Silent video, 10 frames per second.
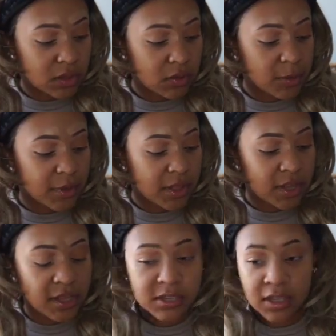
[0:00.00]
See what I mean?
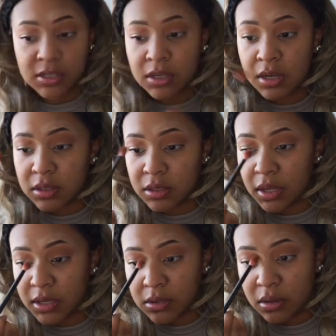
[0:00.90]
Like, it takes color.
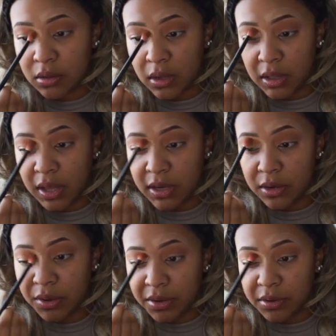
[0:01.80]
Like, it's going to look a lot
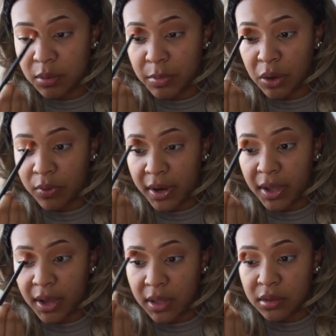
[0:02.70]
darker on my right
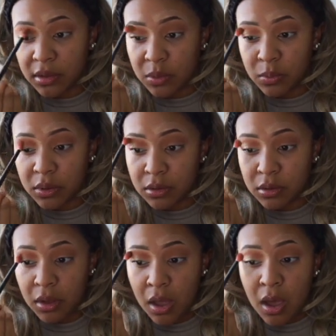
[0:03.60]
eye than it
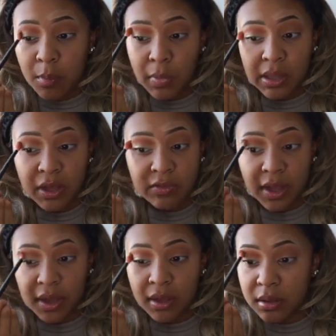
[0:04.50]
will my left
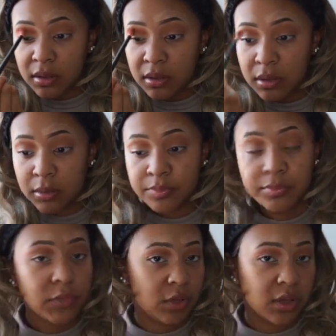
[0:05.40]
eye.
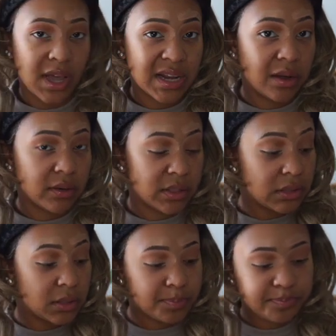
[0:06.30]
You can kind of already
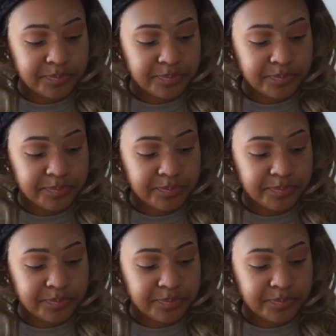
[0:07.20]
see.